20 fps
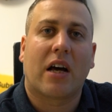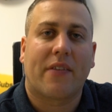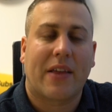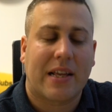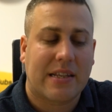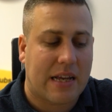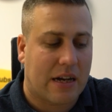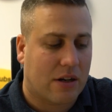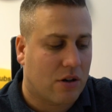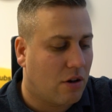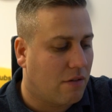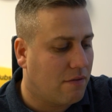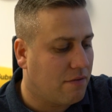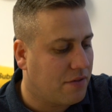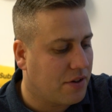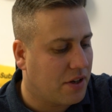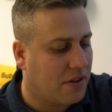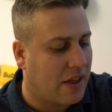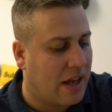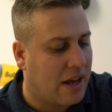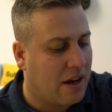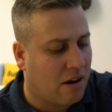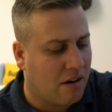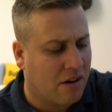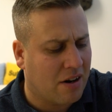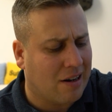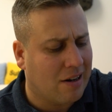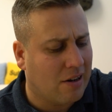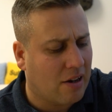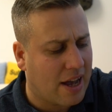That's how confident they are,
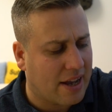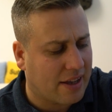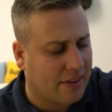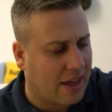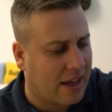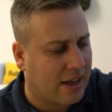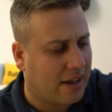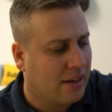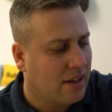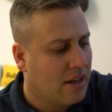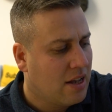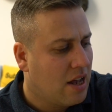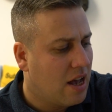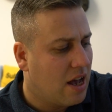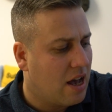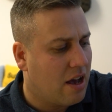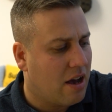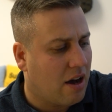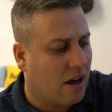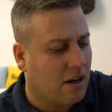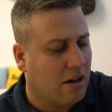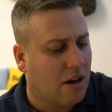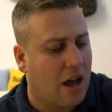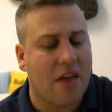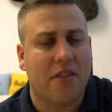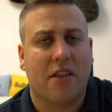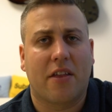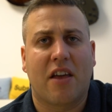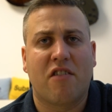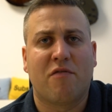and I like that. I
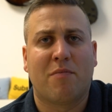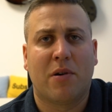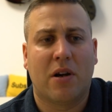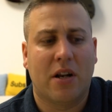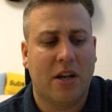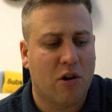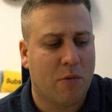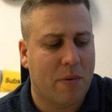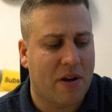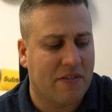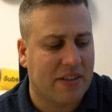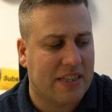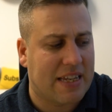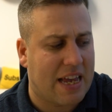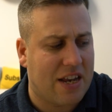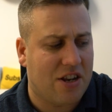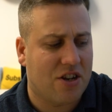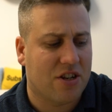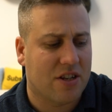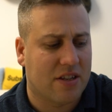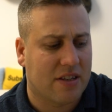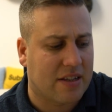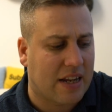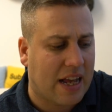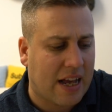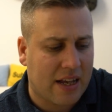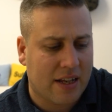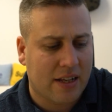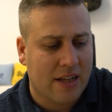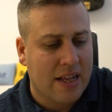like that they've put a little bit of attention to
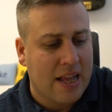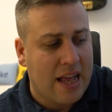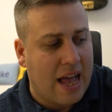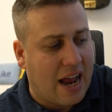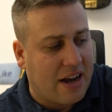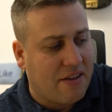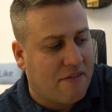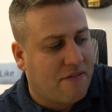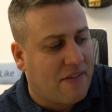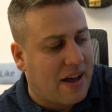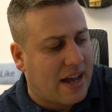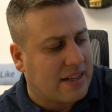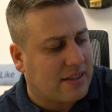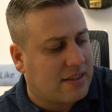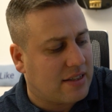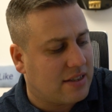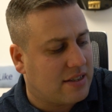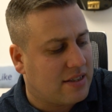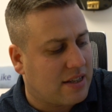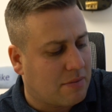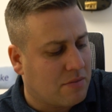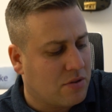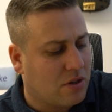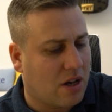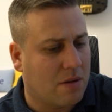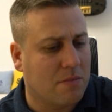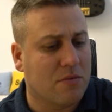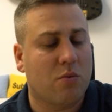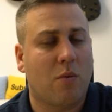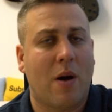that. And in fact,
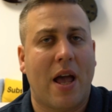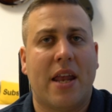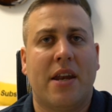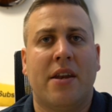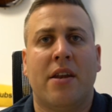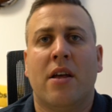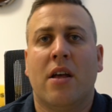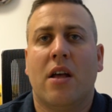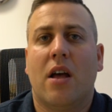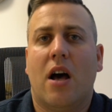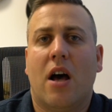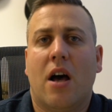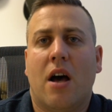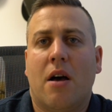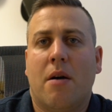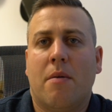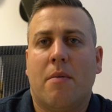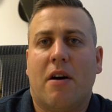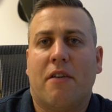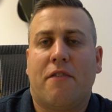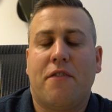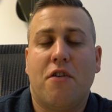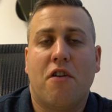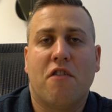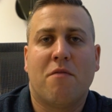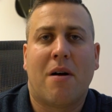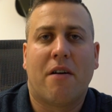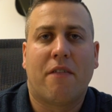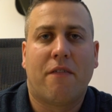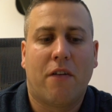sometimes when a few
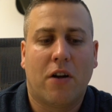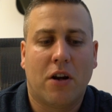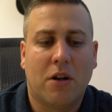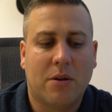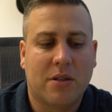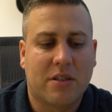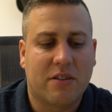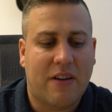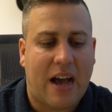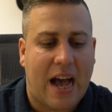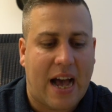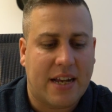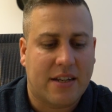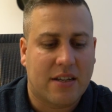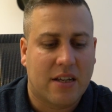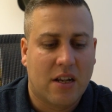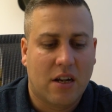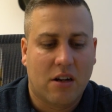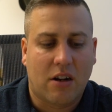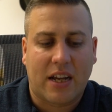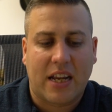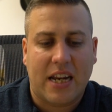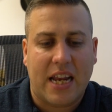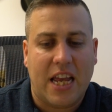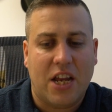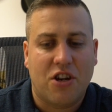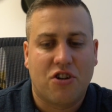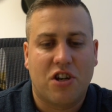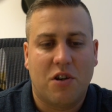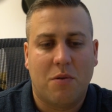of my followers have had like an
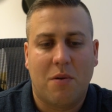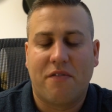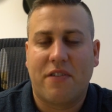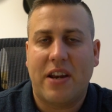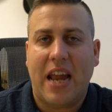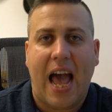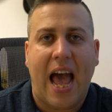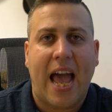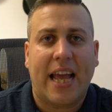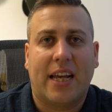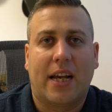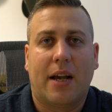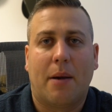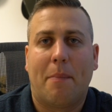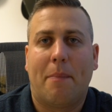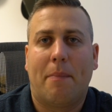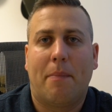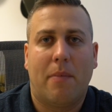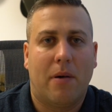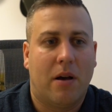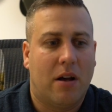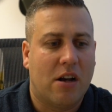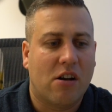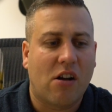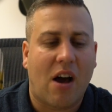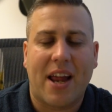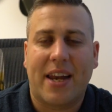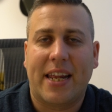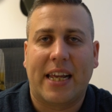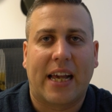issue with an Anker
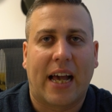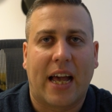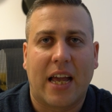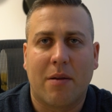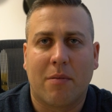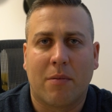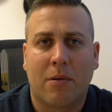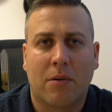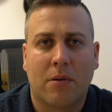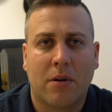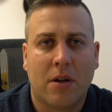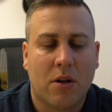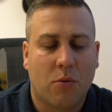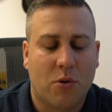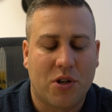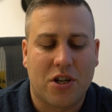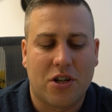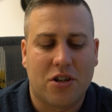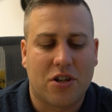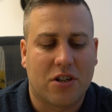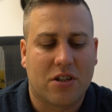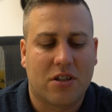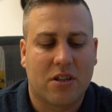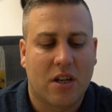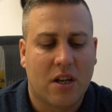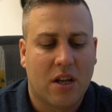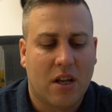lightning cable, which are just